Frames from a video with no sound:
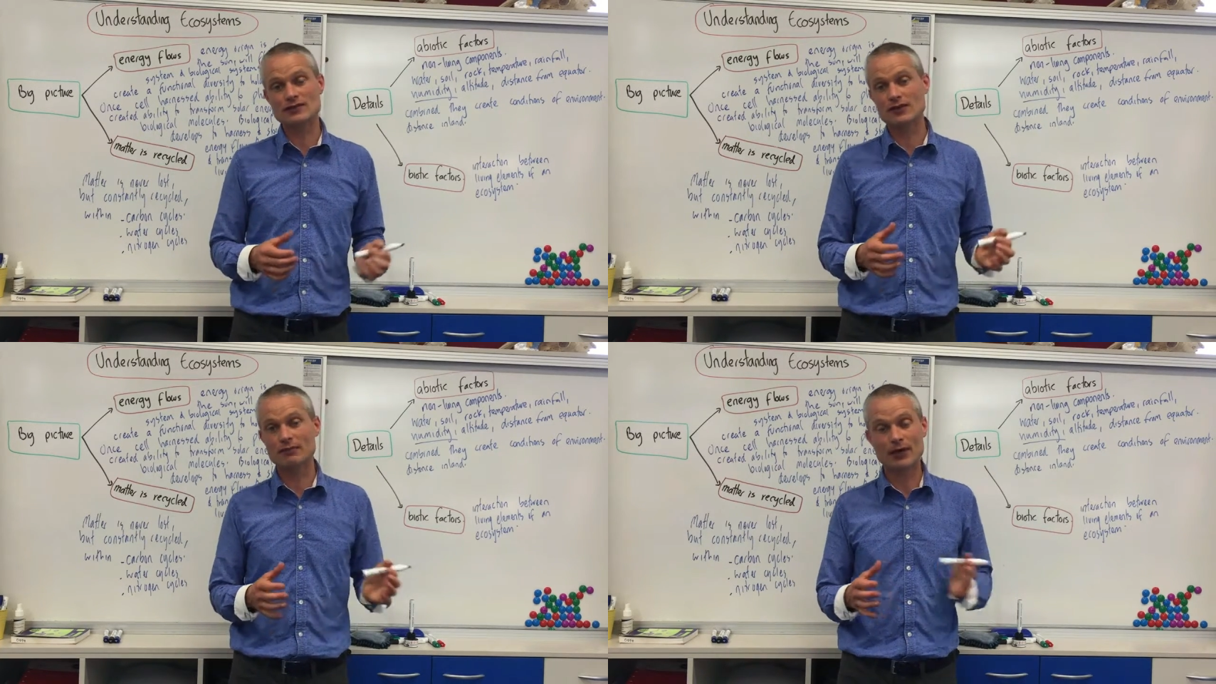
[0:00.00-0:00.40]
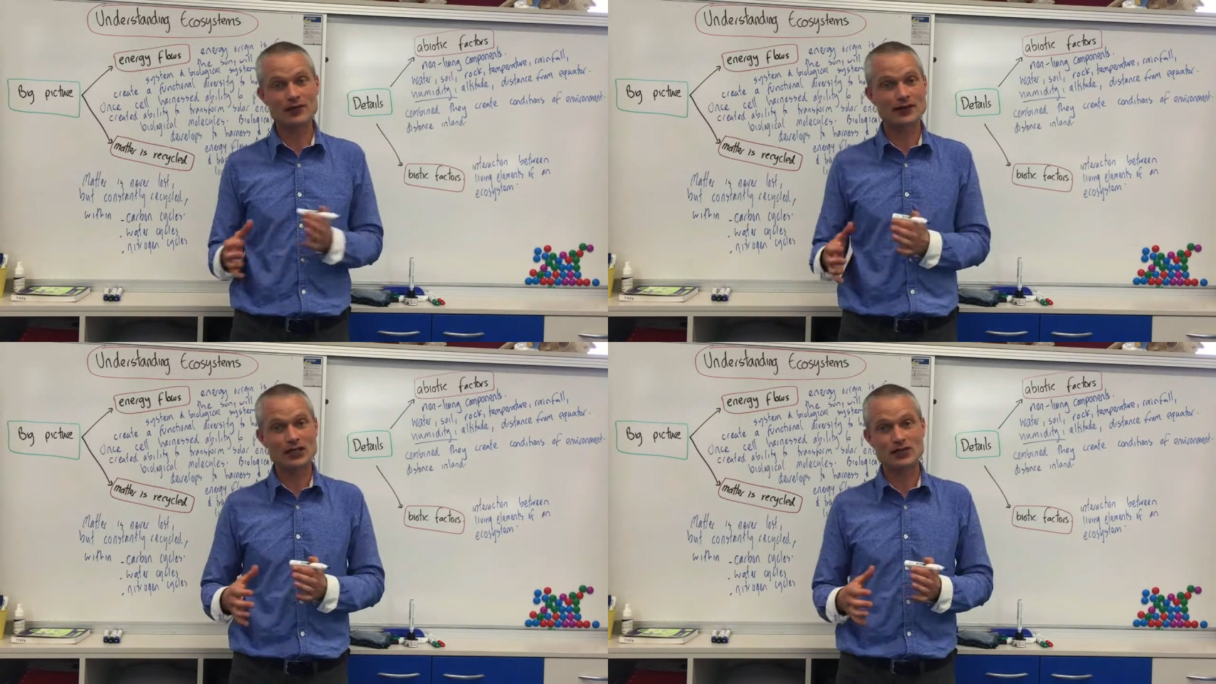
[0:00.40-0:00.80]
so the
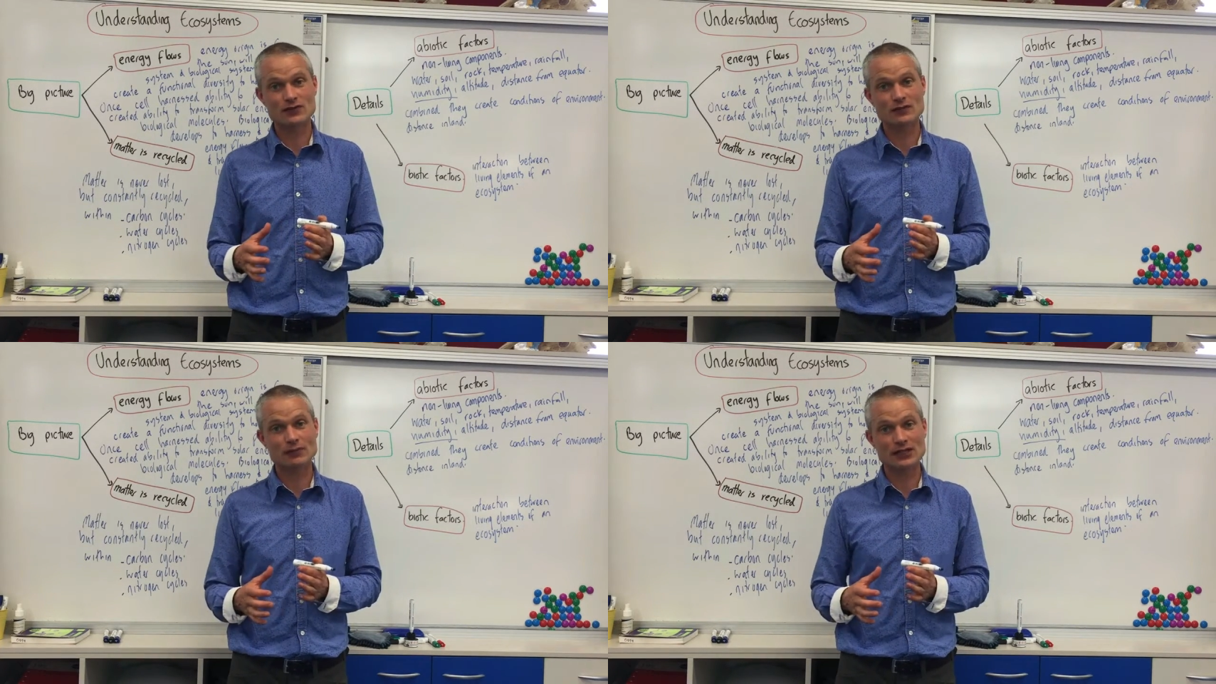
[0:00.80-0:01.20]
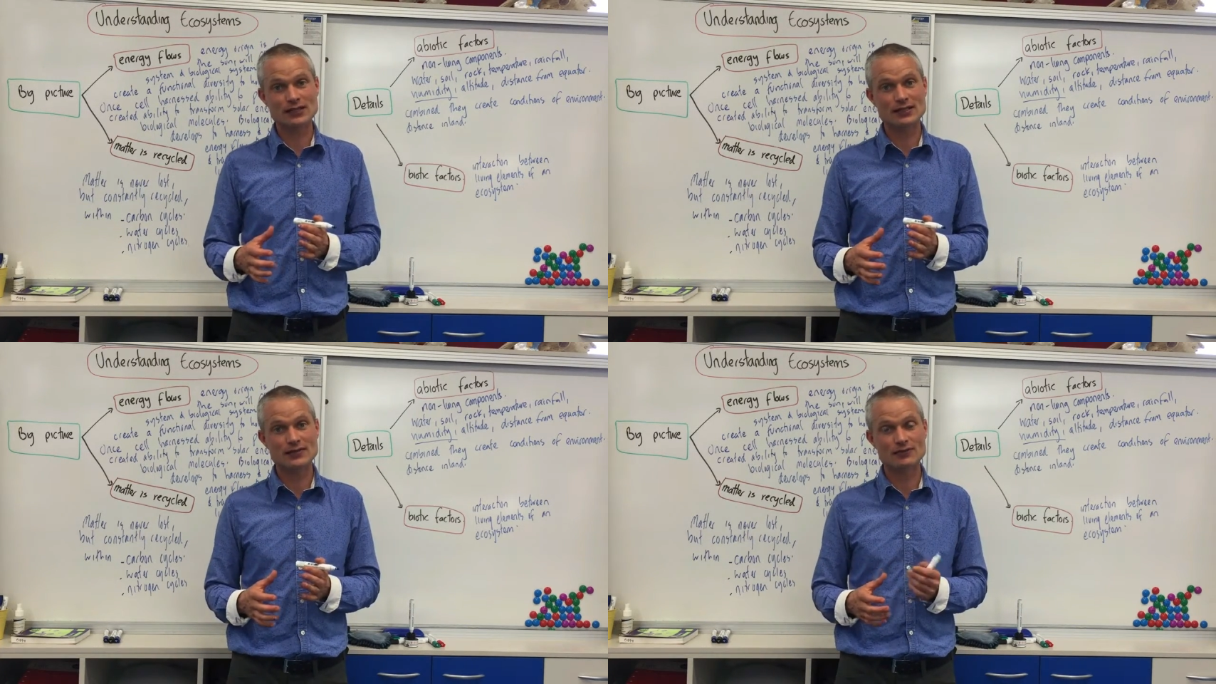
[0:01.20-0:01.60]
migration of
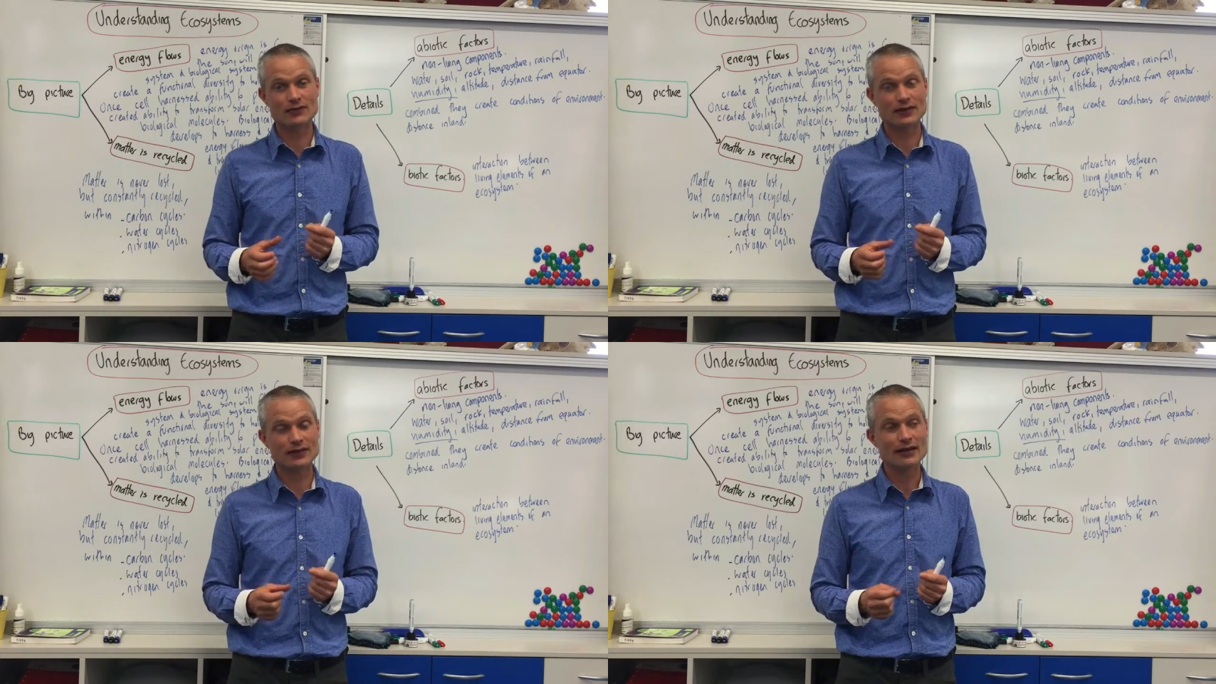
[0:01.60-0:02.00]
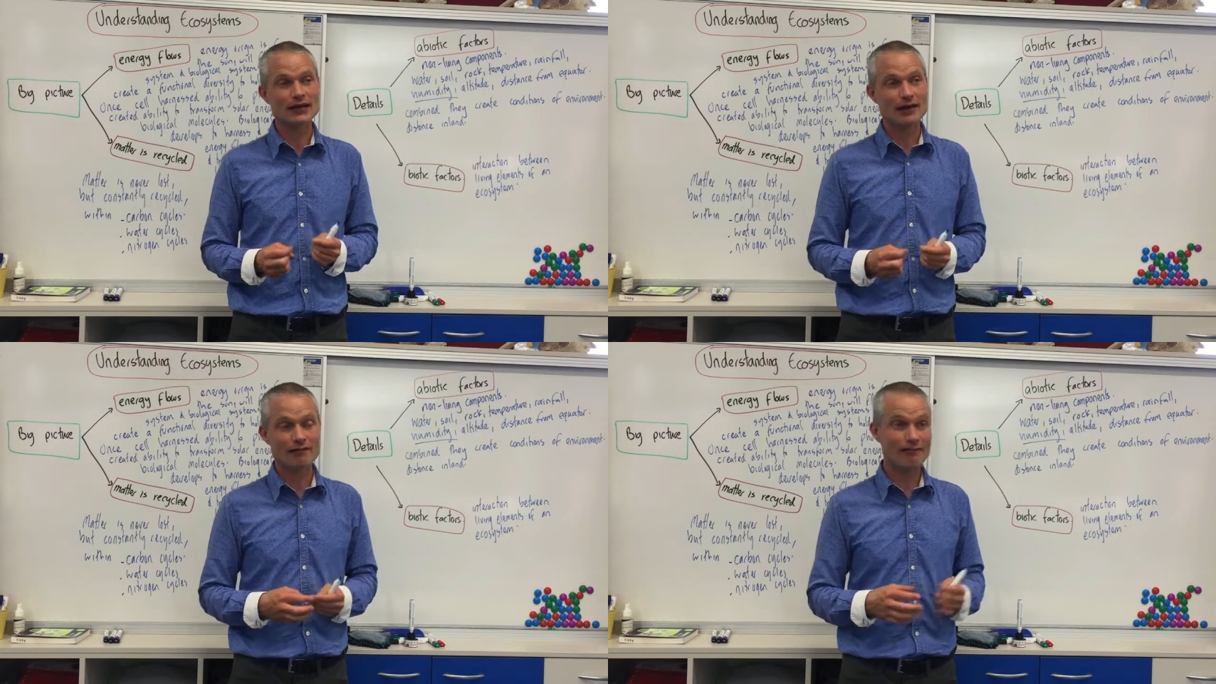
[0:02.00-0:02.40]
species or the
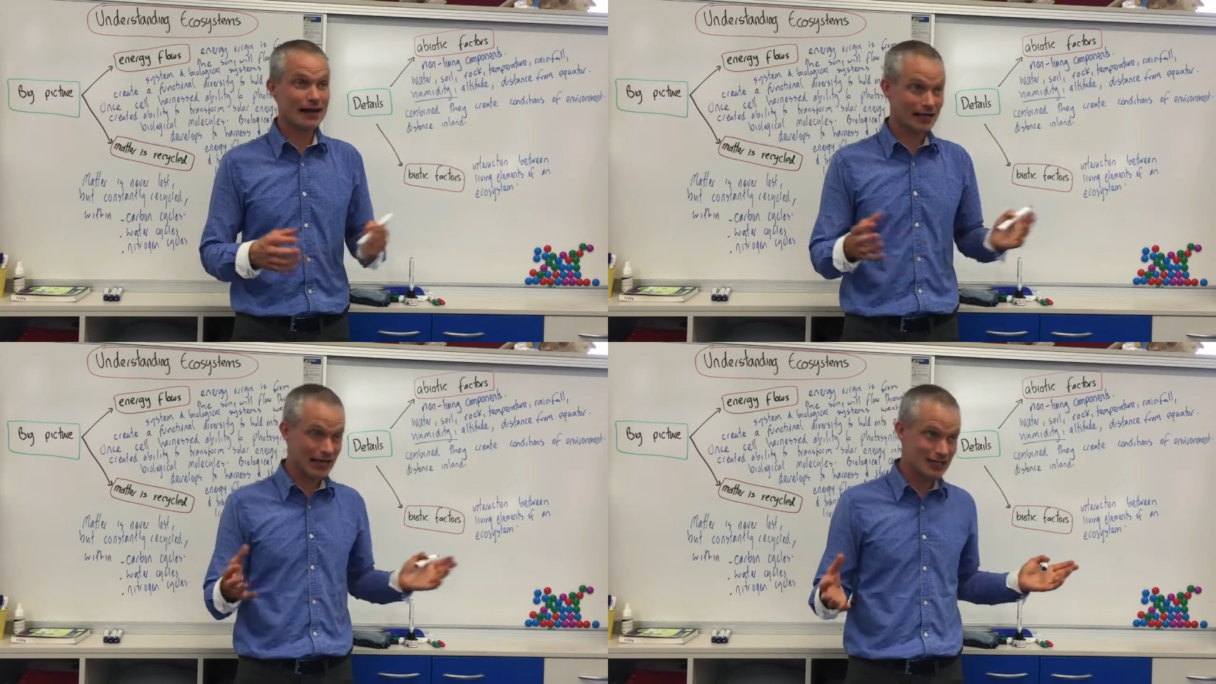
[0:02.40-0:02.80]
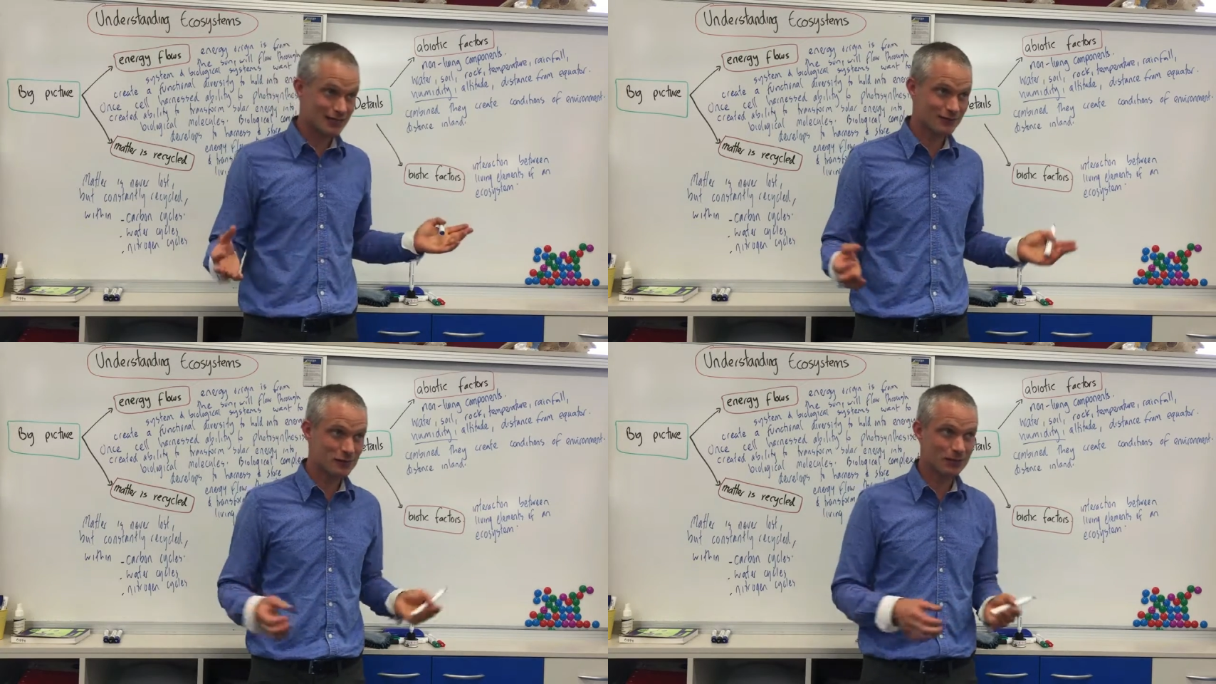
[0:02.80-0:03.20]

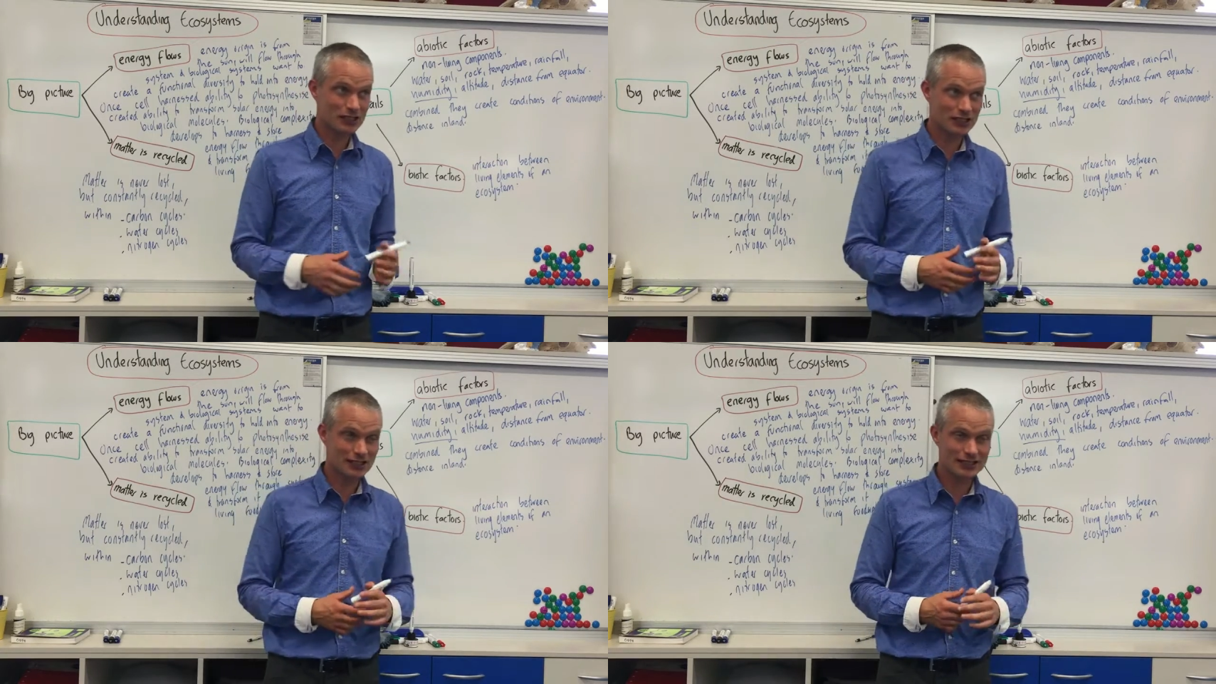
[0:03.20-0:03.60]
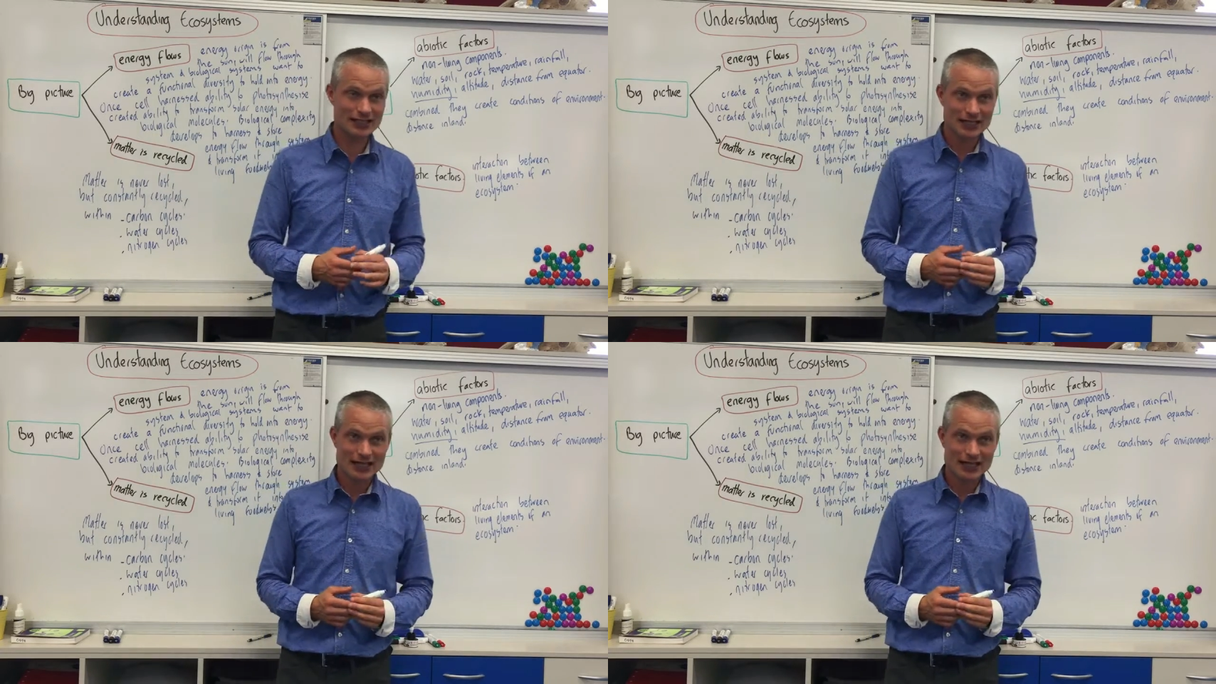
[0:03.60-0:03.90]
eradication of species.